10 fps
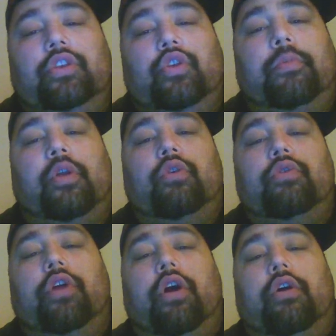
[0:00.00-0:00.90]
Numero
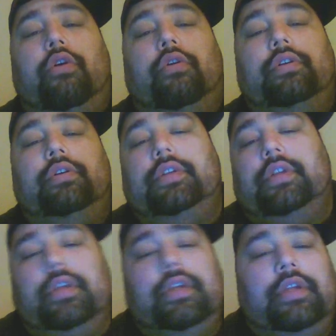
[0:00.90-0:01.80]
uno.
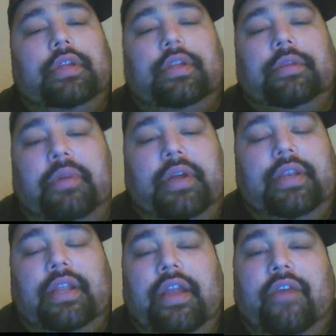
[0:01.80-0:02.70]
But
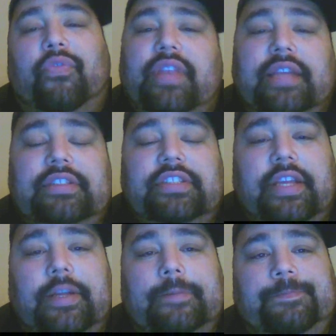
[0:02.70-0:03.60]
enough with that
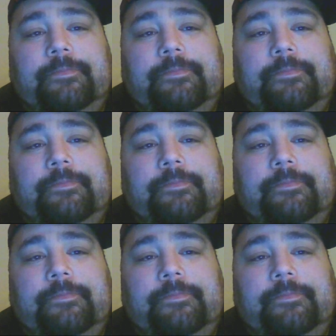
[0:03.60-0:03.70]
shit.